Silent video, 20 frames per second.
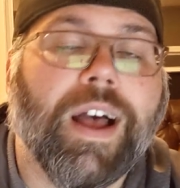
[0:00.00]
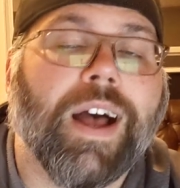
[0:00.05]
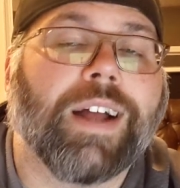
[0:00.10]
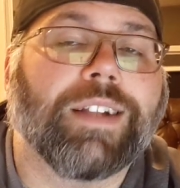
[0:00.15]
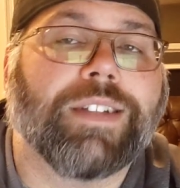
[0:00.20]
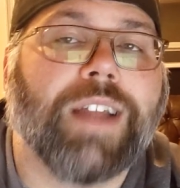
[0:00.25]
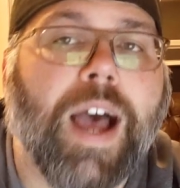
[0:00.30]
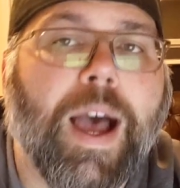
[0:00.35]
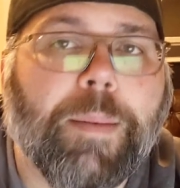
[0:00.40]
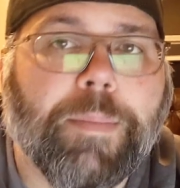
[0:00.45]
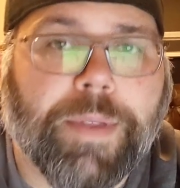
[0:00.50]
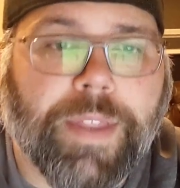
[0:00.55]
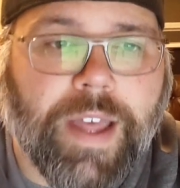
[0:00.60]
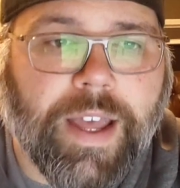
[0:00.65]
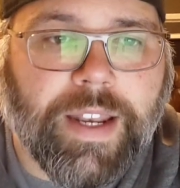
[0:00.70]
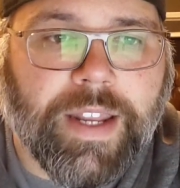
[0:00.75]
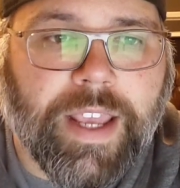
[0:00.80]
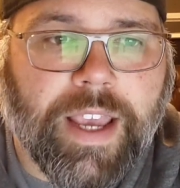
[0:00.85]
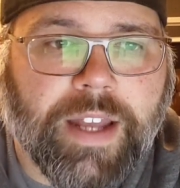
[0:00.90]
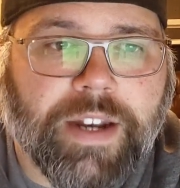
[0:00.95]
On top of
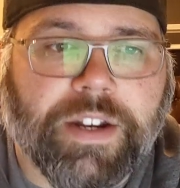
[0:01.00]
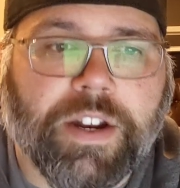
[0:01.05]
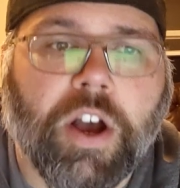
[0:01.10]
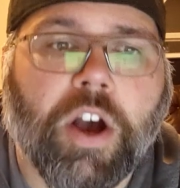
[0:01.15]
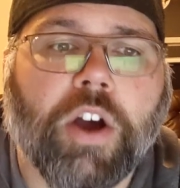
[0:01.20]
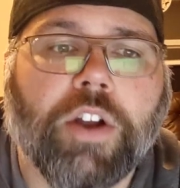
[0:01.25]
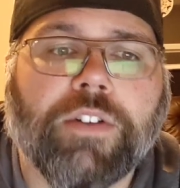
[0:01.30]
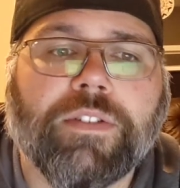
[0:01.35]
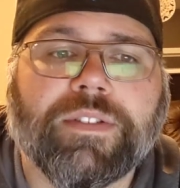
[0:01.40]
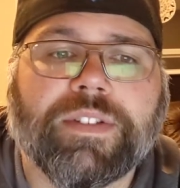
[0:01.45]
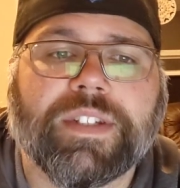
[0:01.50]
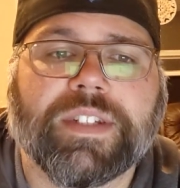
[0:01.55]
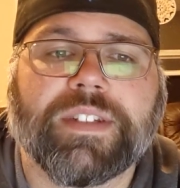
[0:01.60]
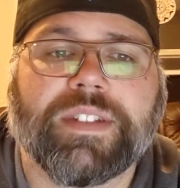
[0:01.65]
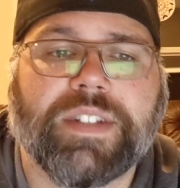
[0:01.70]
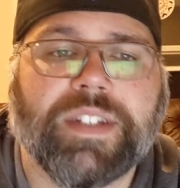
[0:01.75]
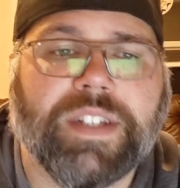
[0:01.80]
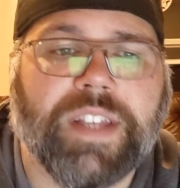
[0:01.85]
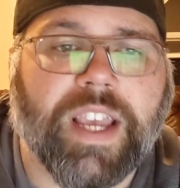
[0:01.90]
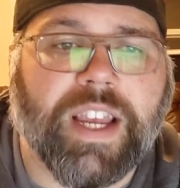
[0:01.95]
that, he added one hundred
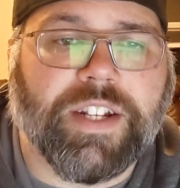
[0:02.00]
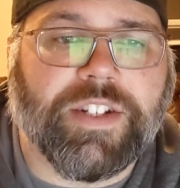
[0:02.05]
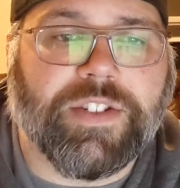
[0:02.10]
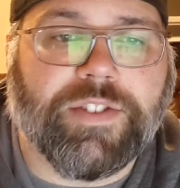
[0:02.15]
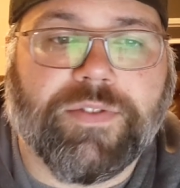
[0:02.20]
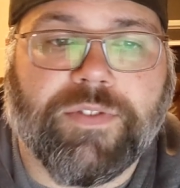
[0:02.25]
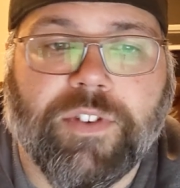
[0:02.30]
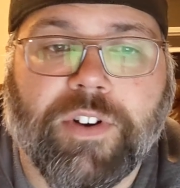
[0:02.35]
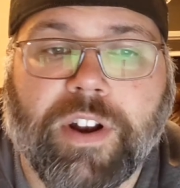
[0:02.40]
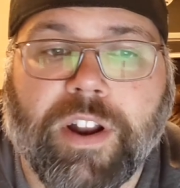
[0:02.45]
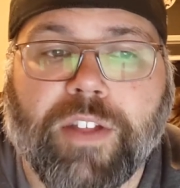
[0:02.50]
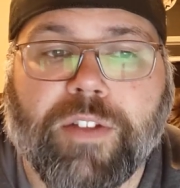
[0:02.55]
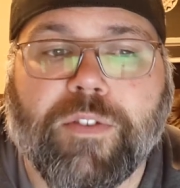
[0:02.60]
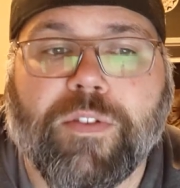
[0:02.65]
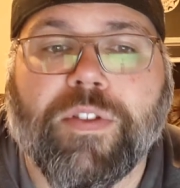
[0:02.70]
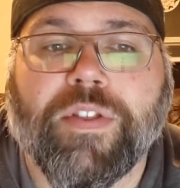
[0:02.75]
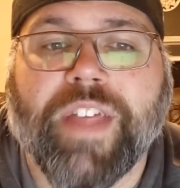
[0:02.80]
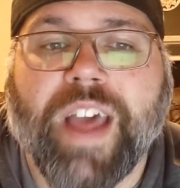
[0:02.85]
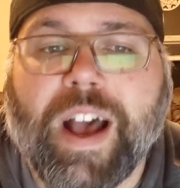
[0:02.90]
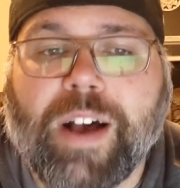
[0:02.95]
sixteen catches for another
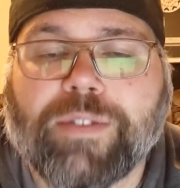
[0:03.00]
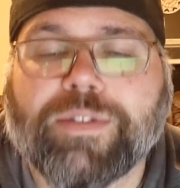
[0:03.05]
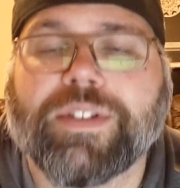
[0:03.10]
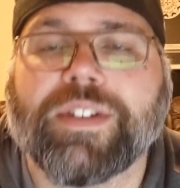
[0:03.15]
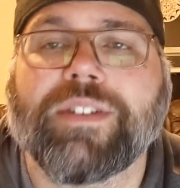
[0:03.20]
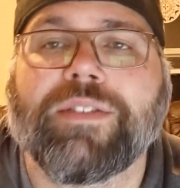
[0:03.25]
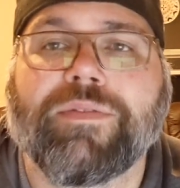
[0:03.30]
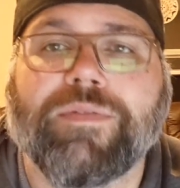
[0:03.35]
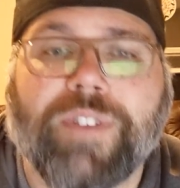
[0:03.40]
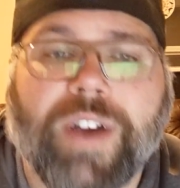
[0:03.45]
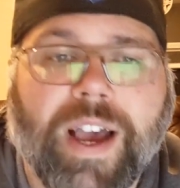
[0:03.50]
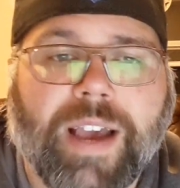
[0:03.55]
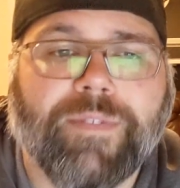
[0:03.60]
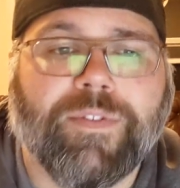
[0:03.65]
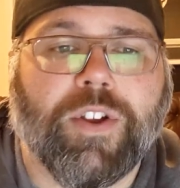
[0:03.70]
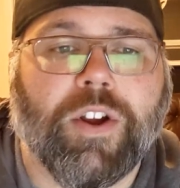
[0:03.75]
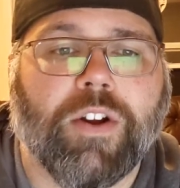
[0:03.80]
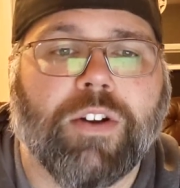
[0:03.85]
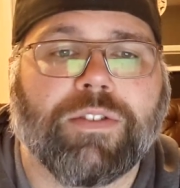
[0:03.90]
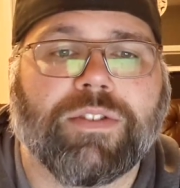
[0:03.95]
one thousand
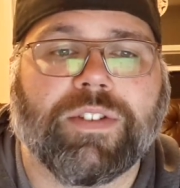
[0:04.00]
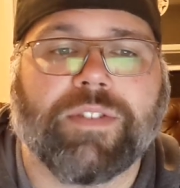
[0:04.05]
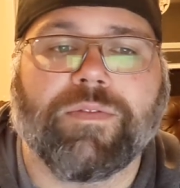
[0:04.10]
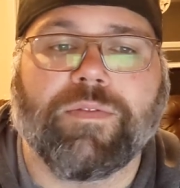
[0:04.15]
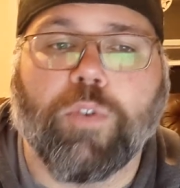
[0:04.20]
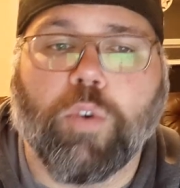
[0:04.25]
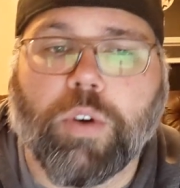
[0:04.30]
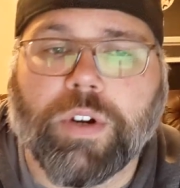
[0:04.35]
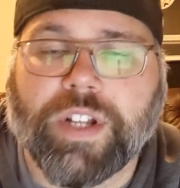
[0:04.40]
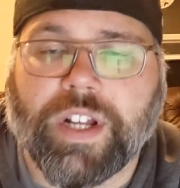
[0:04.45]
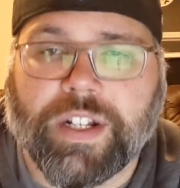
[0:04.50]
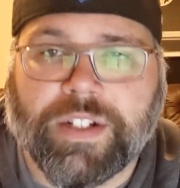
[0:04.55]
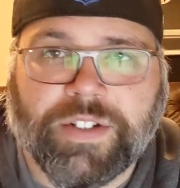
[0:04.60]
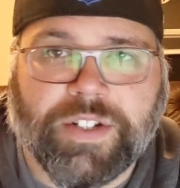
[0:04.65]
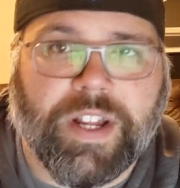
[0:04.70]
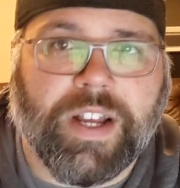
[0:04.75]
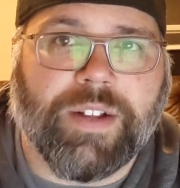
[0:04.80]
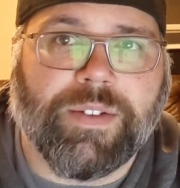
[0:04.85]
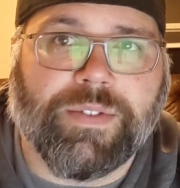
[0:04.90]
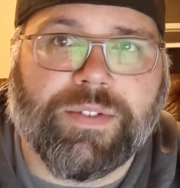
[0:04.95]
five yards and four
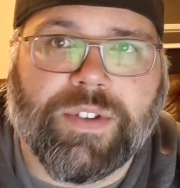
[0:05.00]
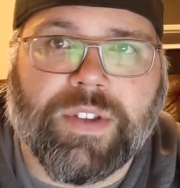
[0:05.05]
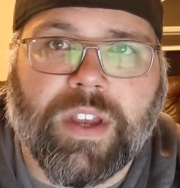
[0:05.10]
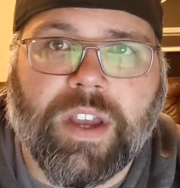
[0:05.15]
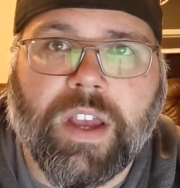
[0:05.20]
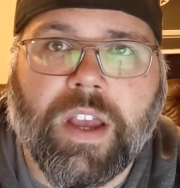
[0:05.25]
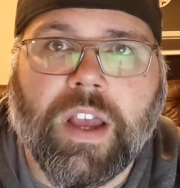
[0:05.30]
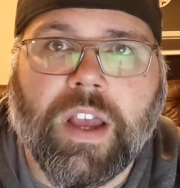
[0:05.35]
touchdowns.